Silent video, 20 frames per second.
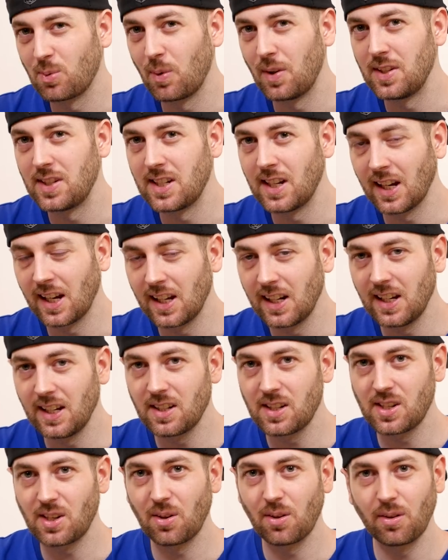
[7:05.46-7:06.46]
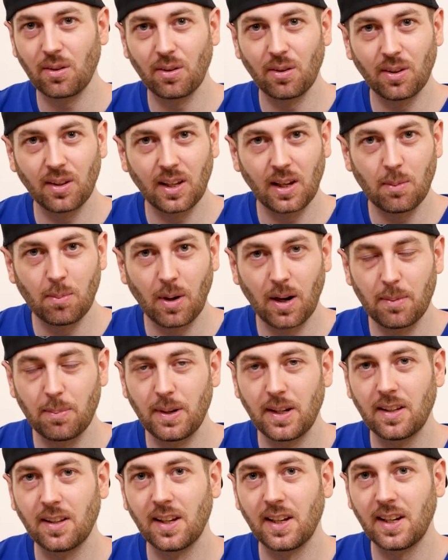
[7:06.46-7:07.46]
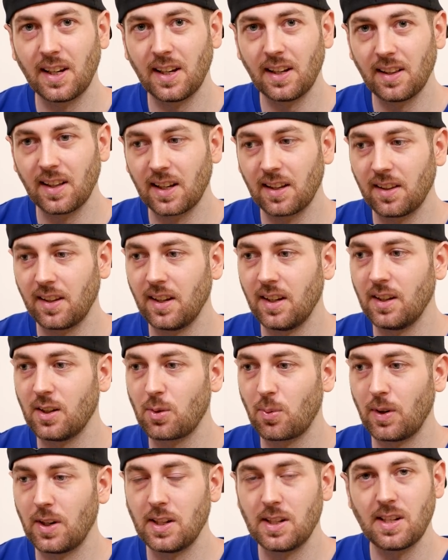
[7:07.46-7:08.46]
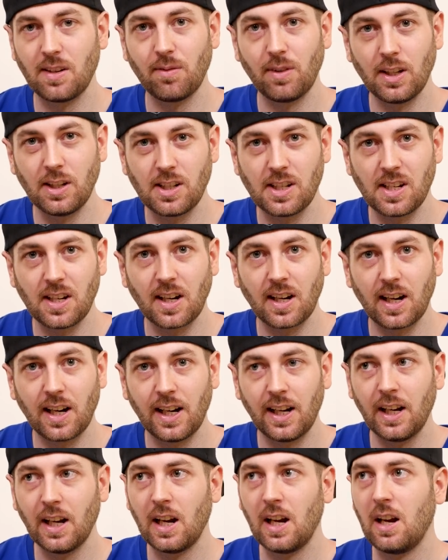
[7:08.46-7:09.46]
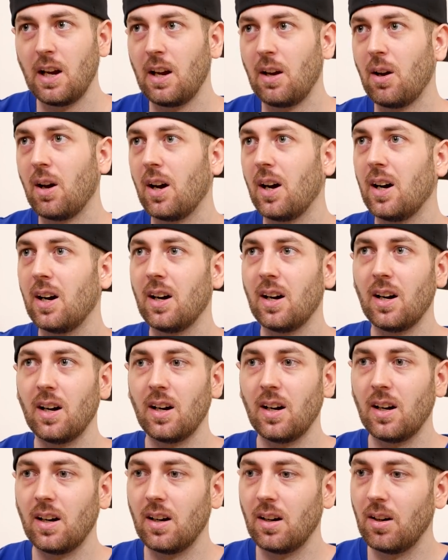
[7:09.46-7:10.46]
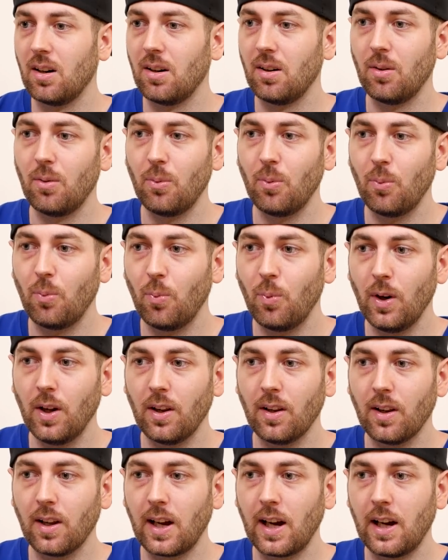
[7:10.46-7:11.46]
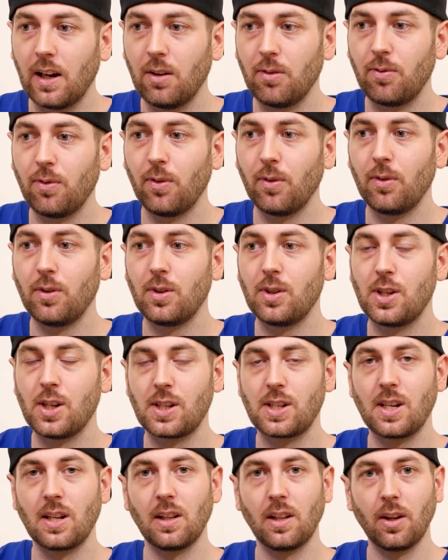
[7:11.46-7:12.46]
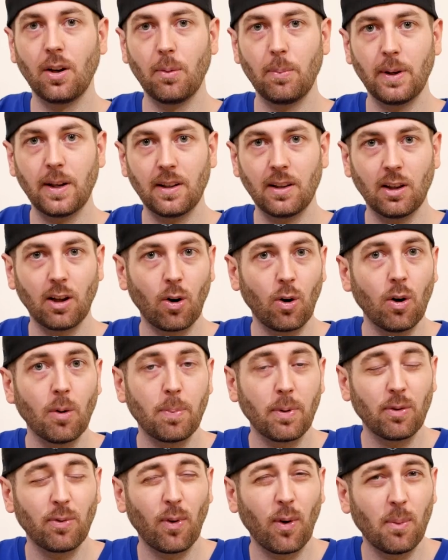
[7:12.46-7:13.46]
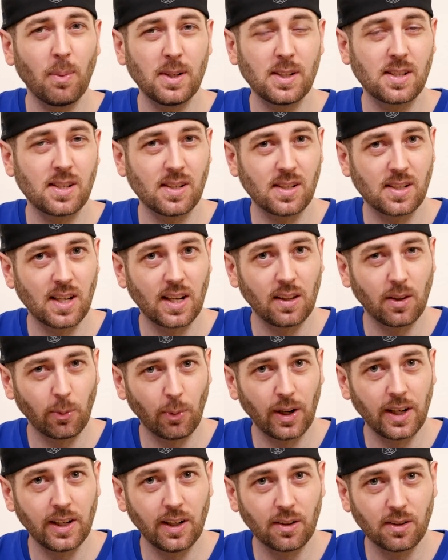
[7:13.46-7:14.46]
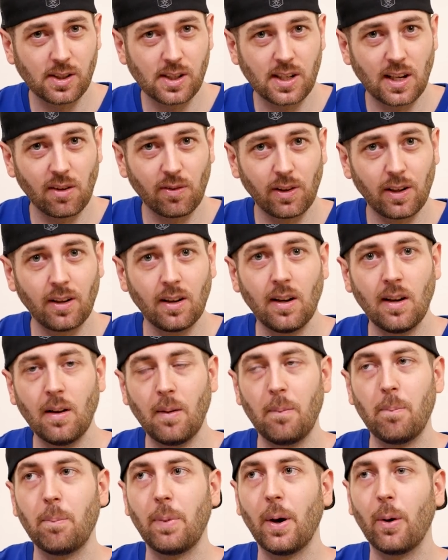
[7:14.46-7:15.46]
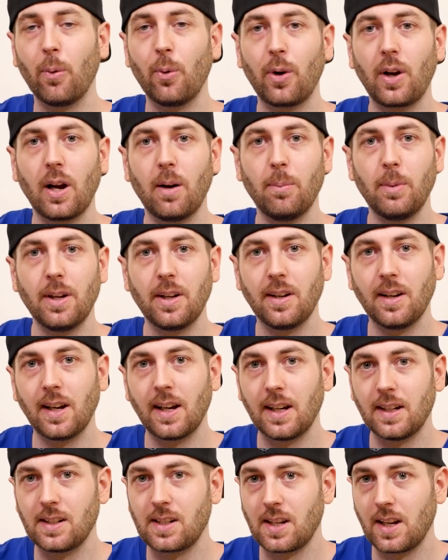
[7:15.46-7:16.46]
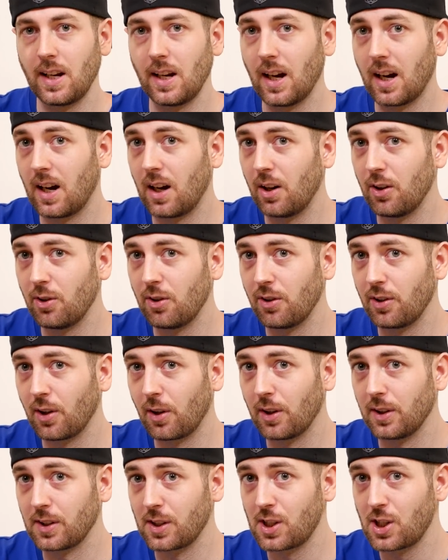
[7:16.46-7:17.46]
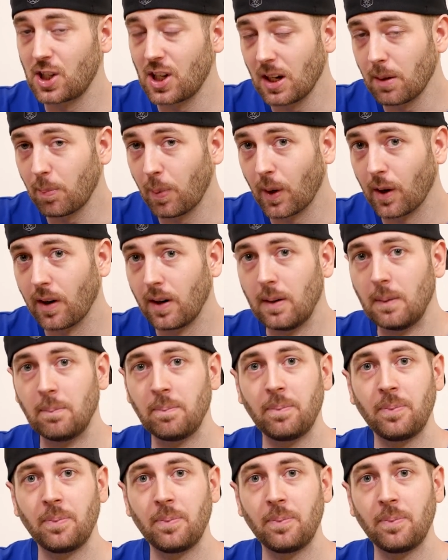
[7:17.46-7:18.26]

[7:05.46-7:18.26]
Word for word: 2080, so they might be thinking that the 2070 Ti uh, will have just a little bit lower performance than say the Radeon 7, but will come in at say $100 cheaper,